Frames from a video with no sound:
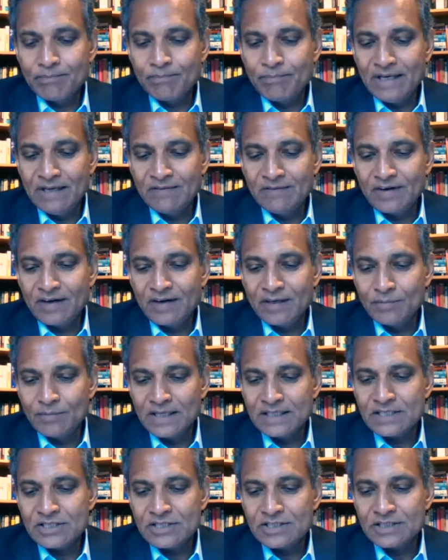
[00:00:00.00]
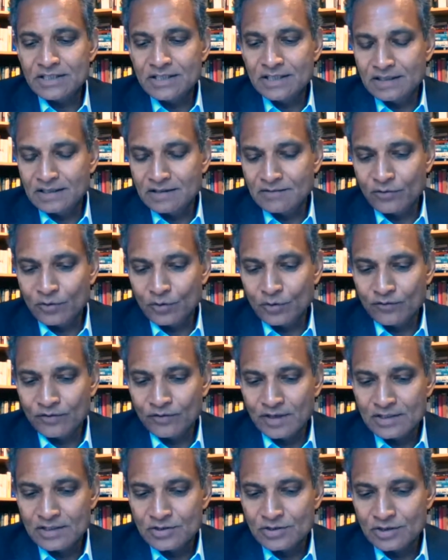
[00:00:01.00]
been very much in the
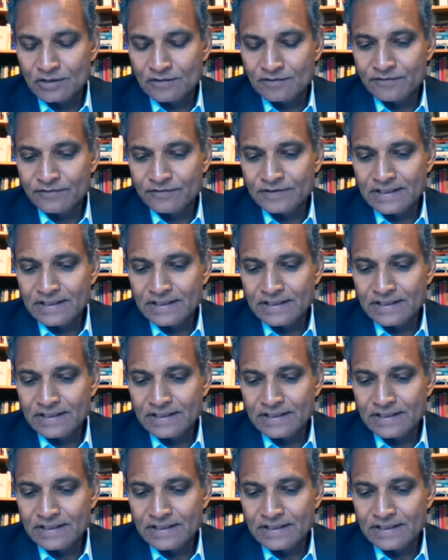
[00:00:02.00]
forefront of